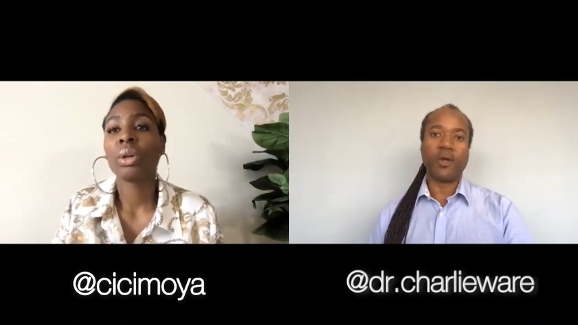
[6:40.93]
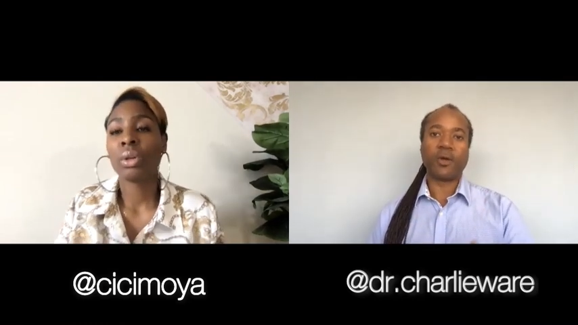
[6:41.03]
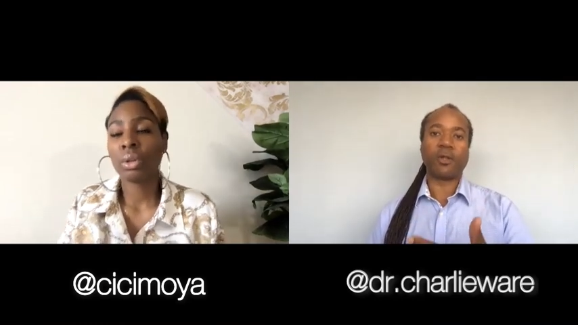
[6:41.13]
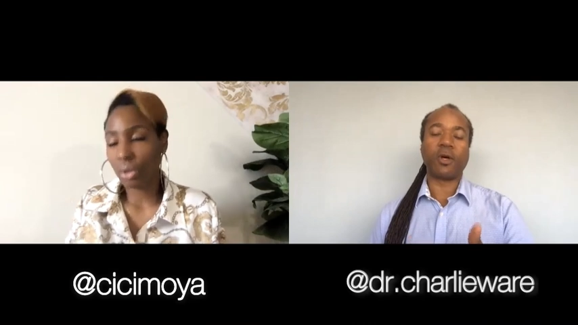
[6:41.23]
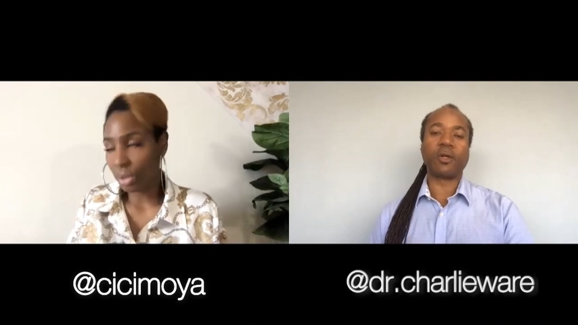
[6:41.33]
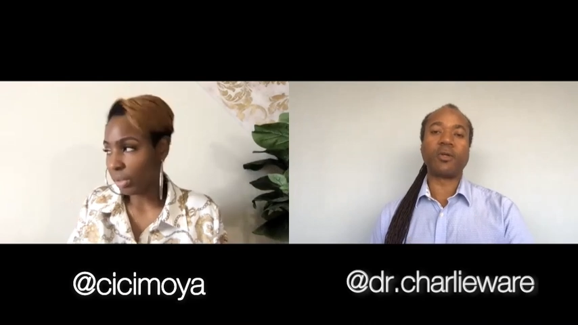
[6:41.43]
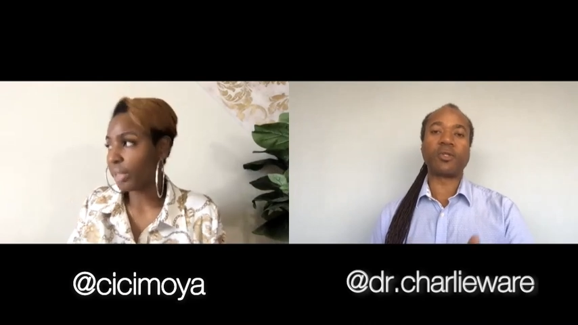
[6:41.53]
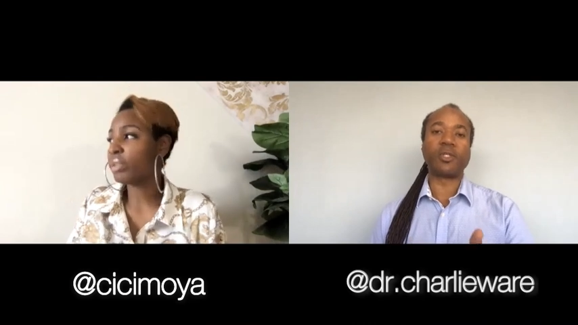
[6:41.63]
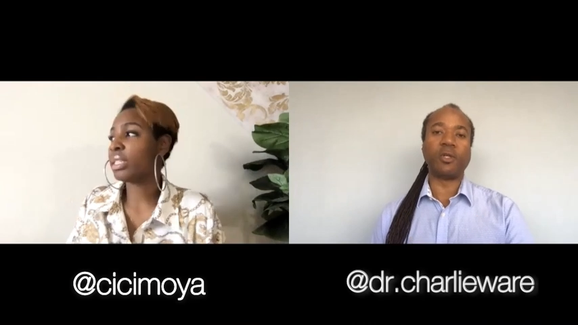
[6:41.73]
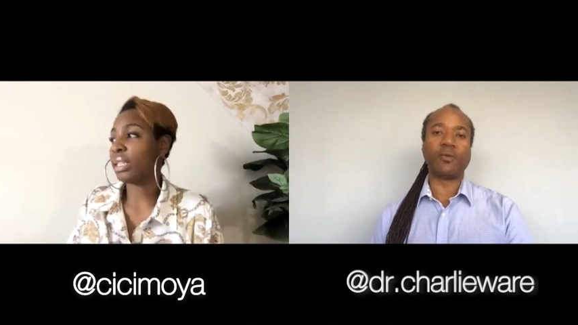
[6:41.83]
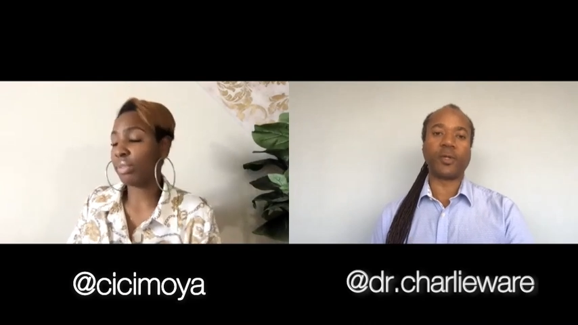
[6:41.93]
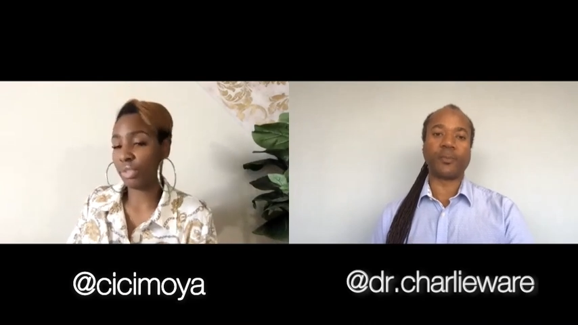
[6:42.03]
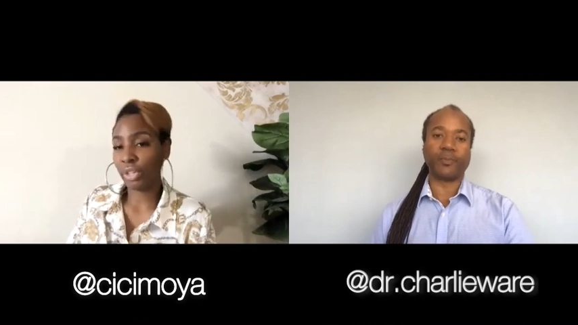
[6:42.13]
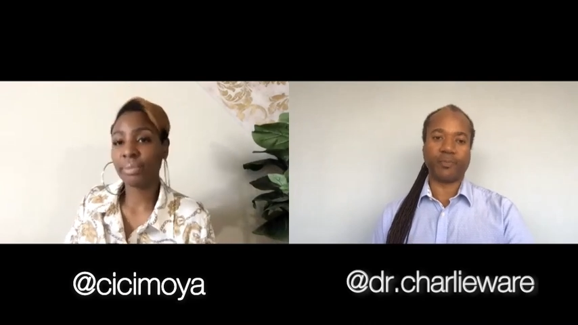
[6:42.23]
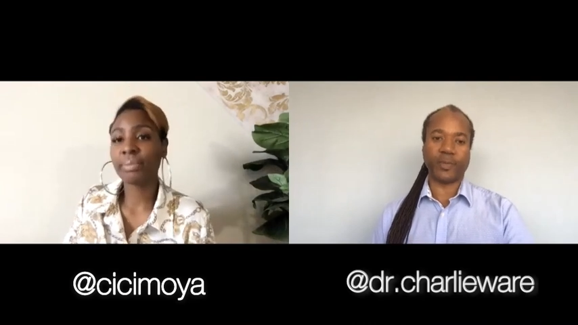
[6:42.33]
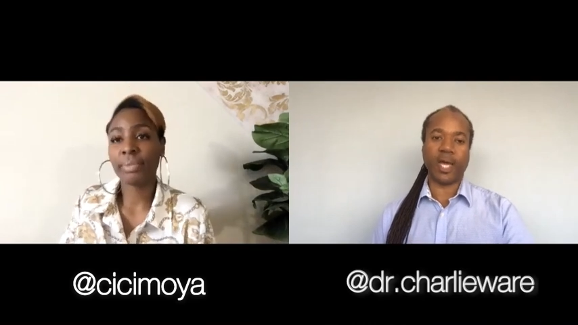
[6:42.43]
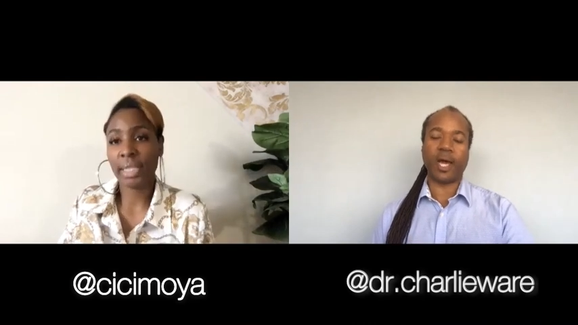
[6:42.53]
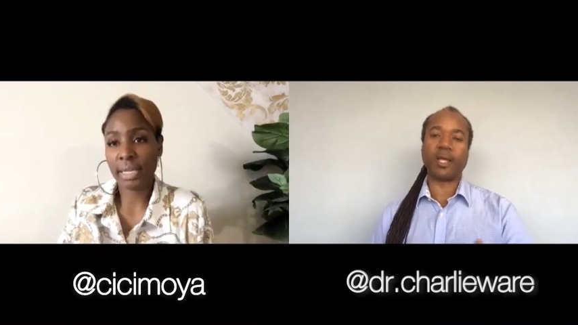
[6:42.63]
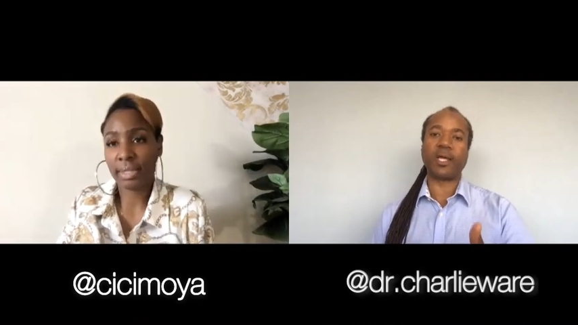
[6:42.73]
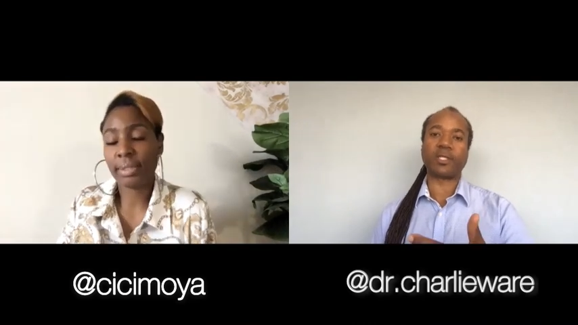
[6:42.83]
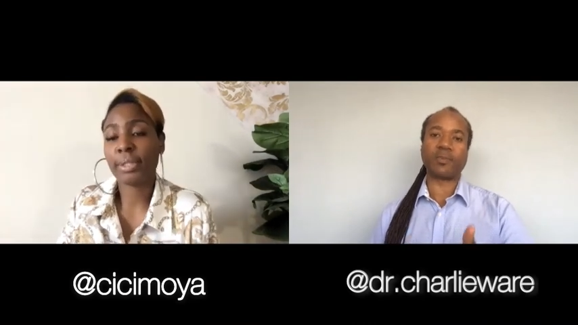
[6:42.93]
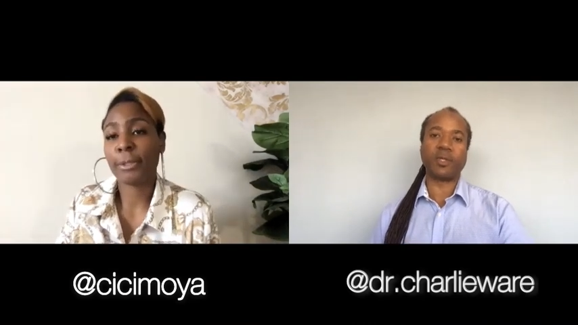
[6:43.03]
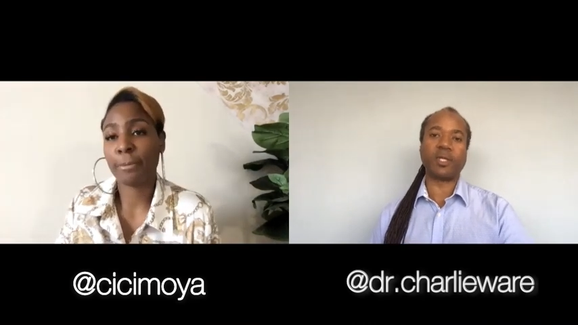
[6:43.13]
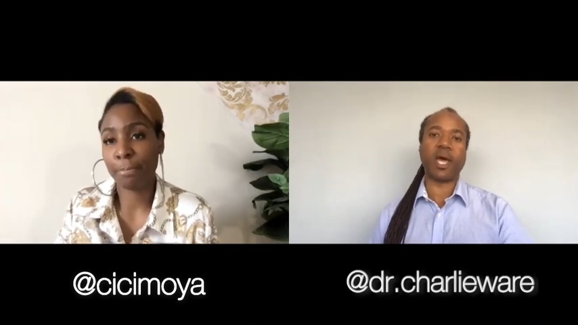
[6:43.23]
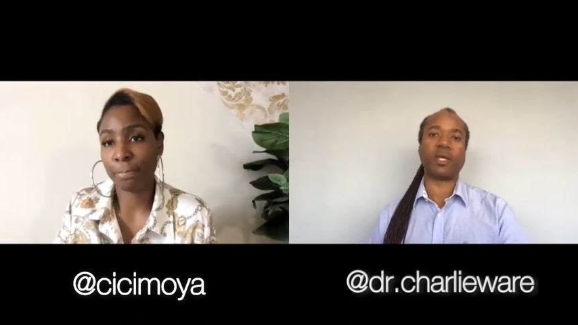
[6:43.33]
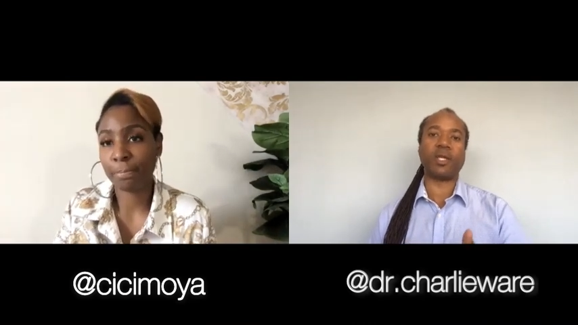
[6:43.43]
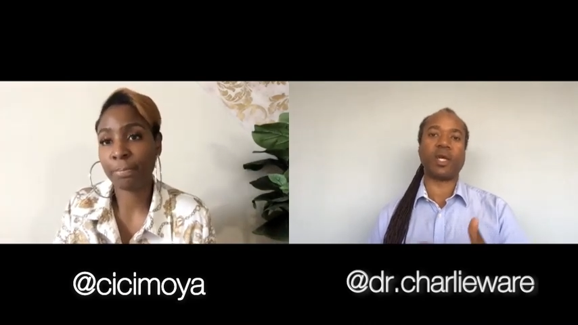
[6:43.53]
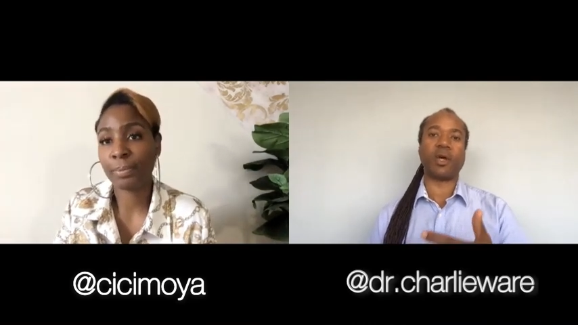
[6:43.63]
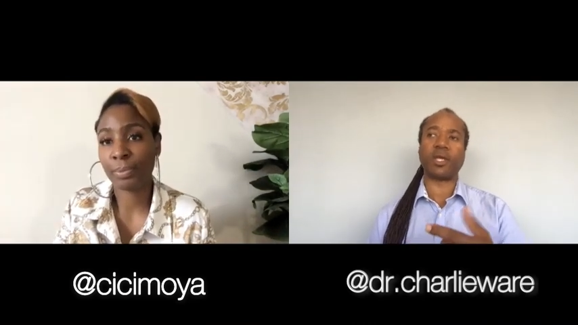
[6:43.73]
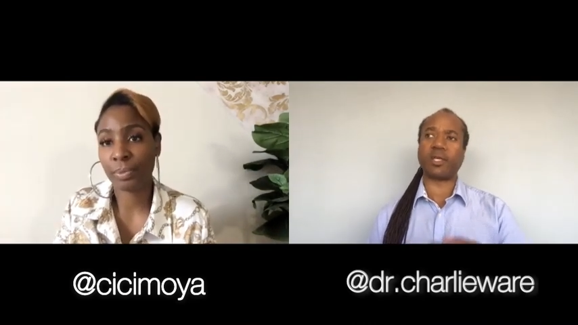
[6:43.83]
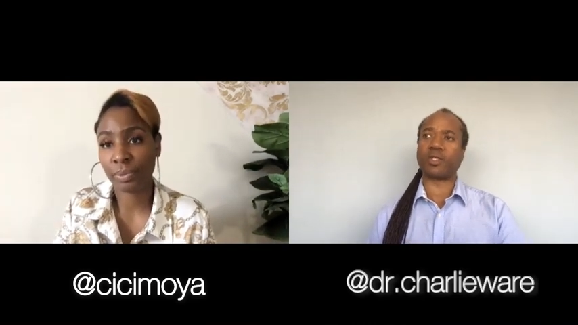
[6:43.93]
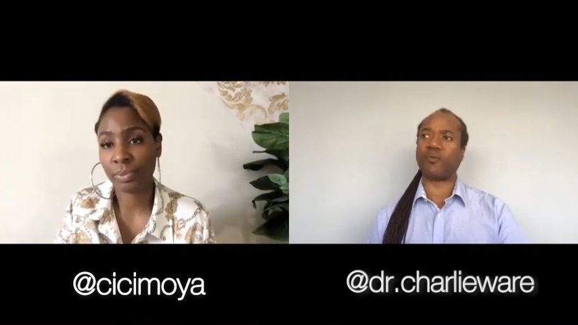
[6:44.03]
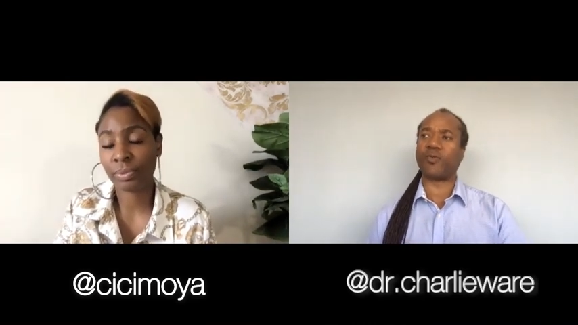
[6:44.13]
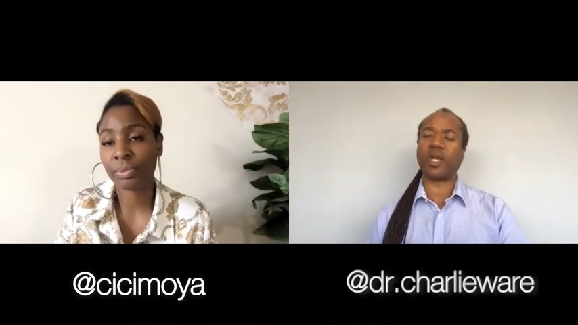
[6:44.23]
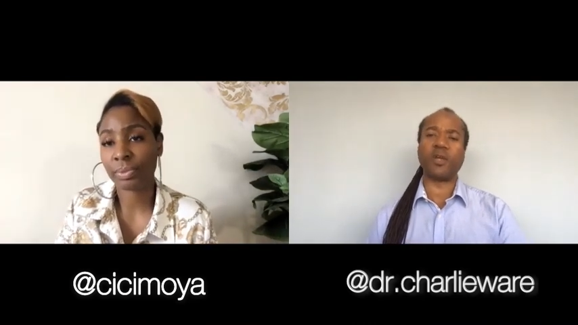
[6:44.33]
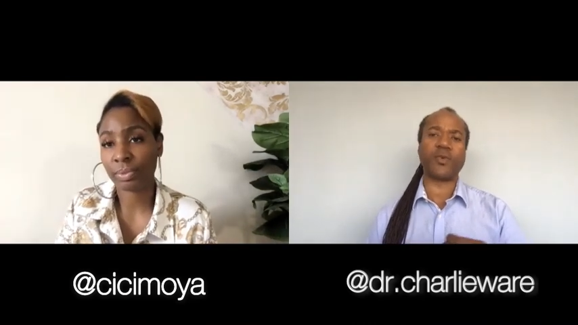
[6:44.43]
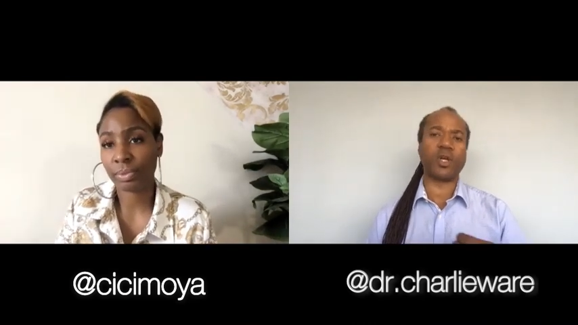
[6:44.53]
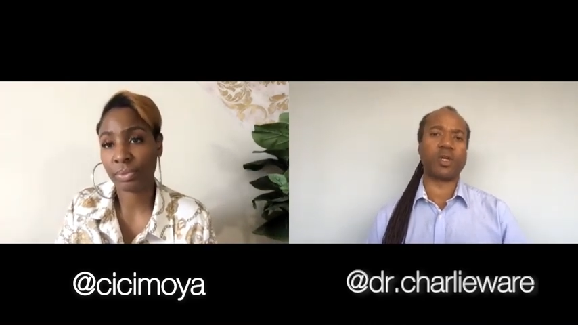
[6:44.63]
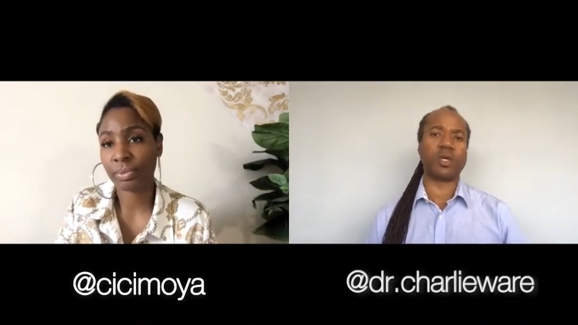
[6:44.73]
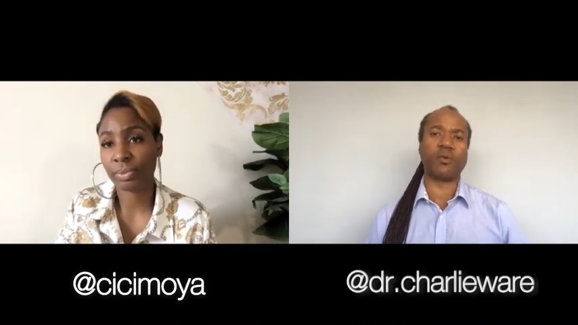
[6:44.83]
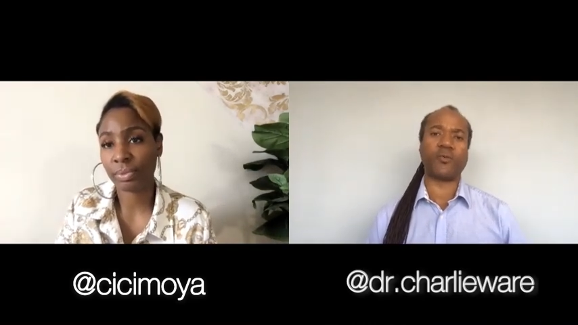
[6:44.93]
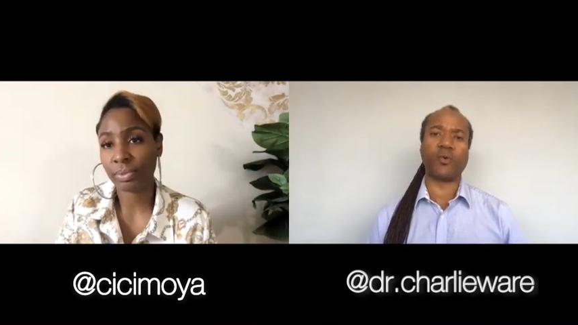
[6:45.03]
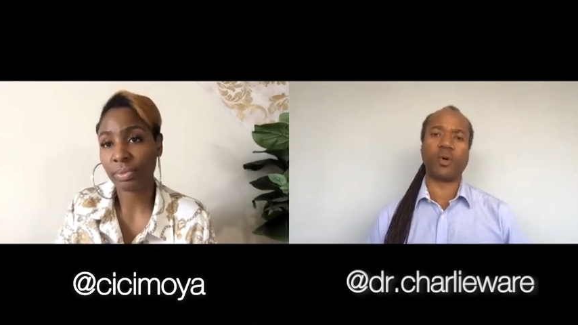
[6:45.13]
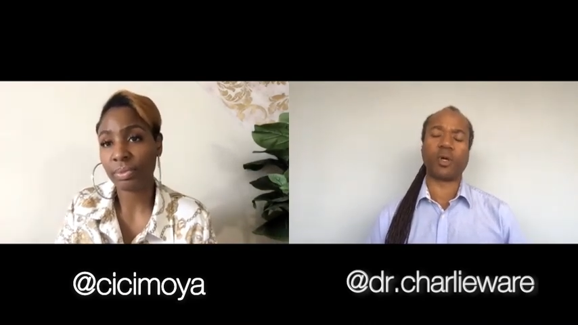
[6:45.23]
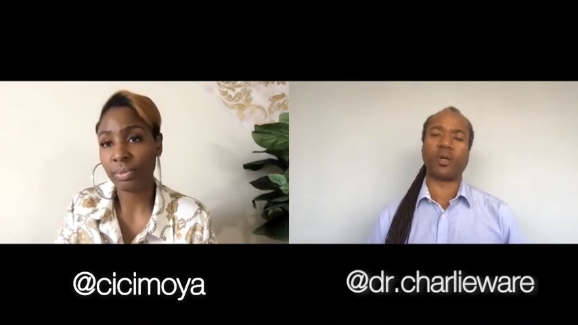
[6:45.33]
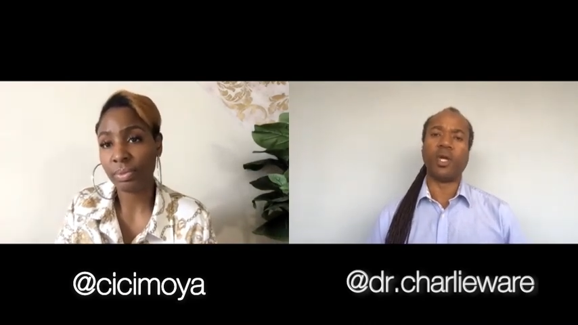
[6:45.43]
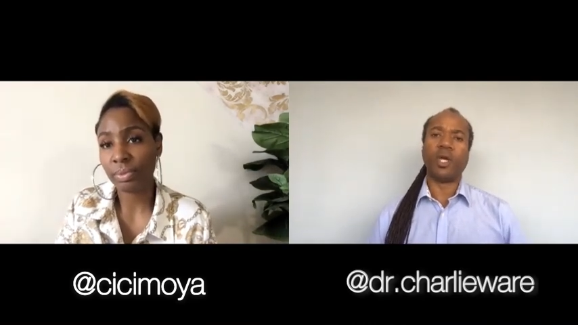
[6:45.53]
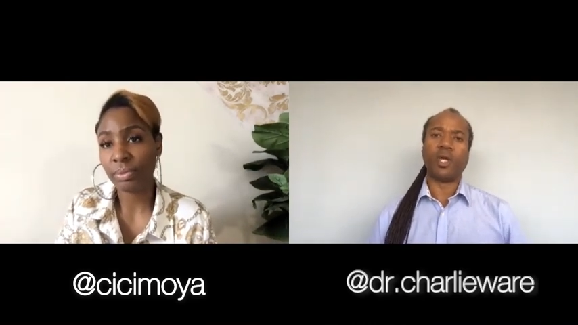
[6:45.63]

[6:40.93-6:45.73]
Speaker 1: Colloidal silver. Yeah, it's something that you know it's very very good for